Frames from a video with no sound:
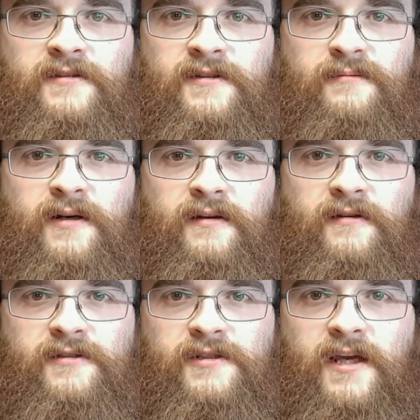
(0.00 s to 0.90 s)
it's just one of
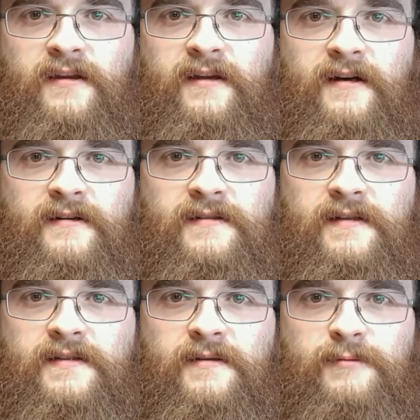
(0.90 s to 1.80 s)
those chain letters
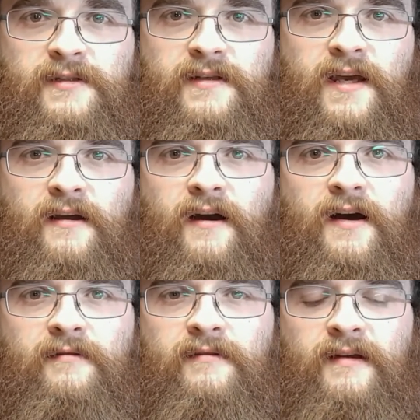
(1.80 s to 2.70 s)
that seems to take
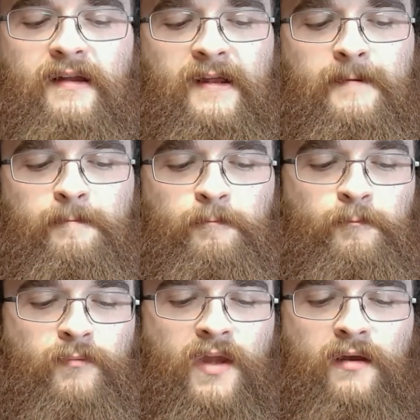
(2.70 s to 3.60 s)
off.
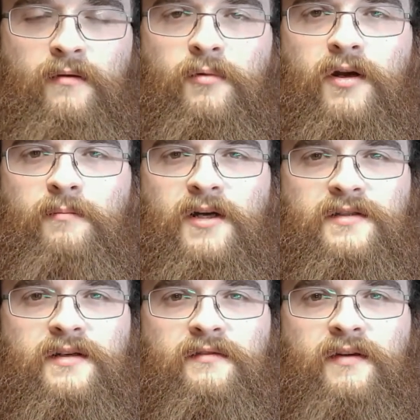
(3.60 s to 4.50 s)
Pretty
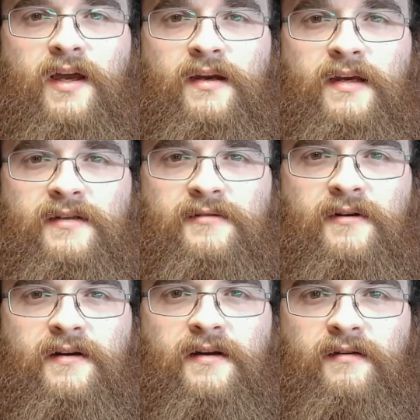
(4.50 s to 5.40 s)
much if any
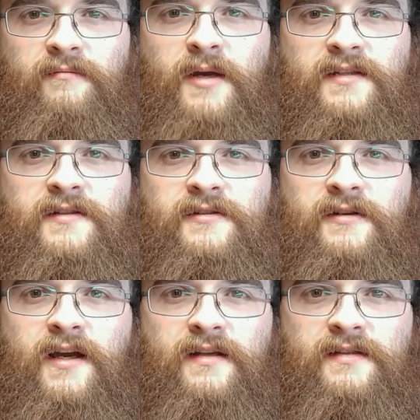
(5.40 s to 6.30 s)
sort of message
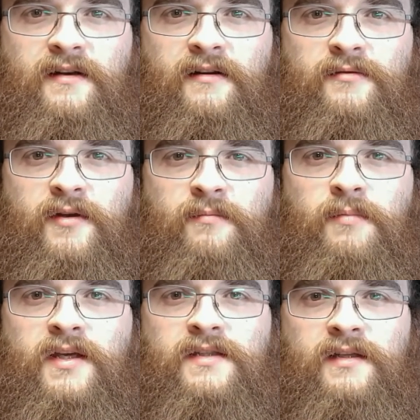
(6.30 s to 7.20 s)
you get starts
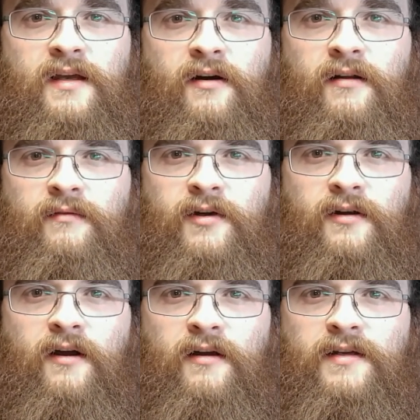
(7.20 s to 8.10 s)
with, please let all of
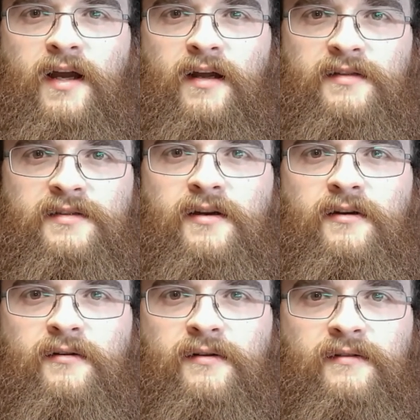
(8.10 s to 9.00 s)
your contacts
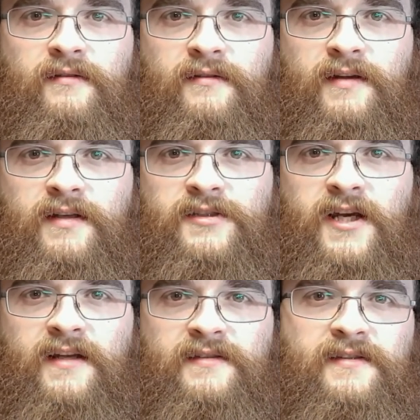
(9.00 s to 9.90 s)
know, then
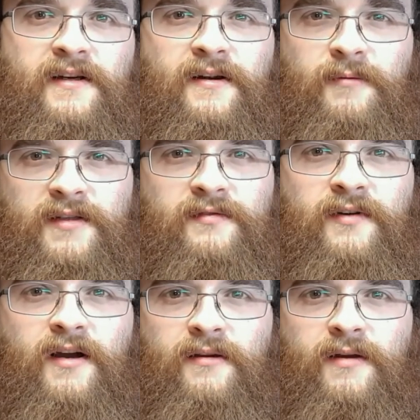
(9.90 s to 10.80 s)
chances are what's
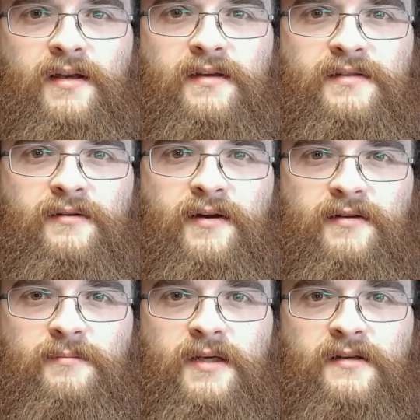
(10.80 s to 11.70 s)
following is
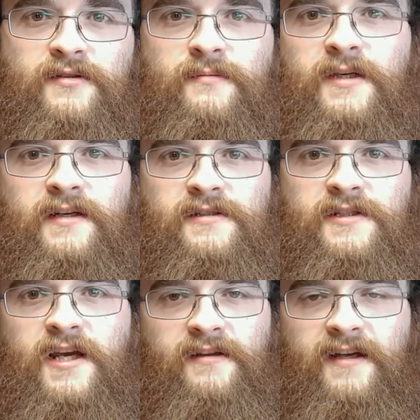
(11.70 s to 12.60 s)
going to be a dubious
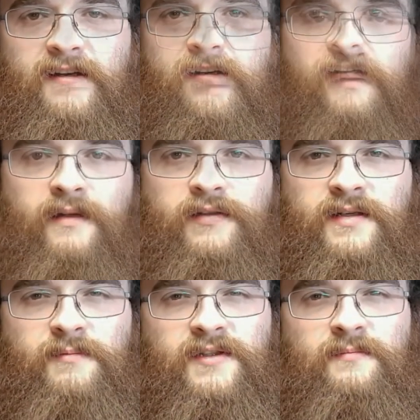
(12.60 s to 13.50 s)
chain letter. There
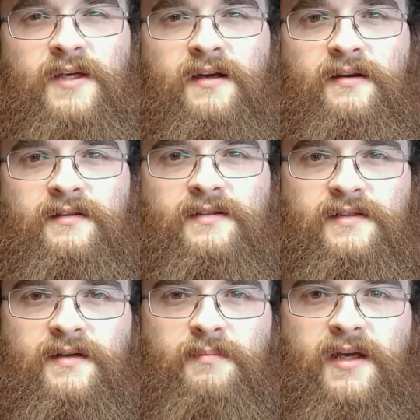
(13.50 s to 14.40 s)
seems to be
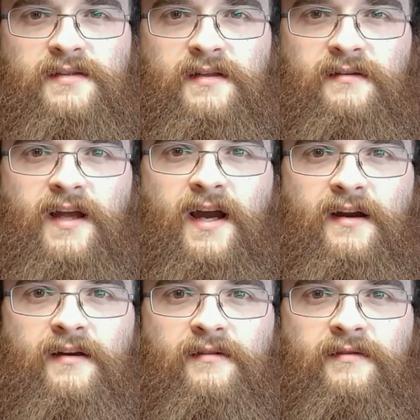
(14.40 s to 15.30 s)
just a basic
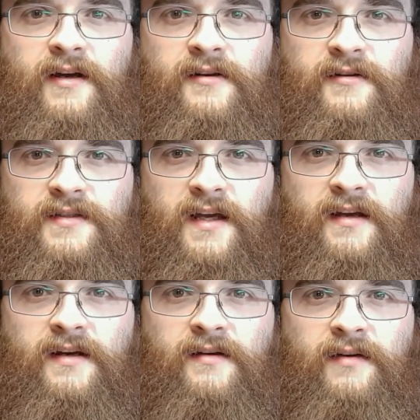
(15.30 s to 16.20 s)
lack of
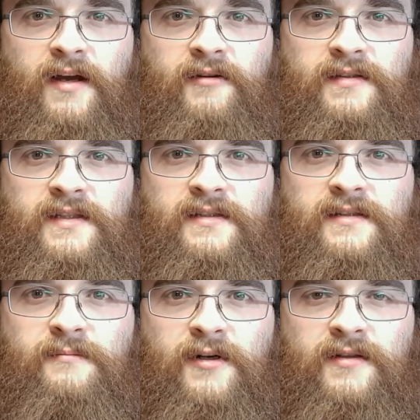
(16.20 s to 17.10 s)
understanding of how the
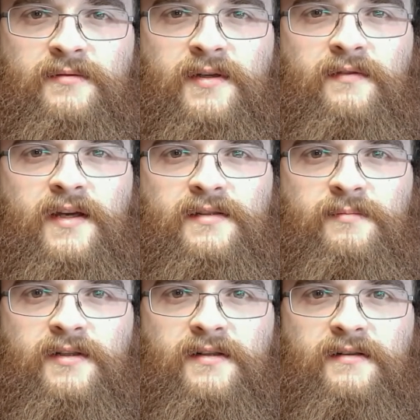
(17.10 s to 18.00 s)
system works with
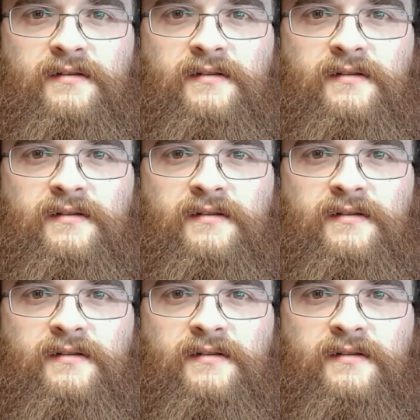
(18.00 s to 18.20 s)
Facebook.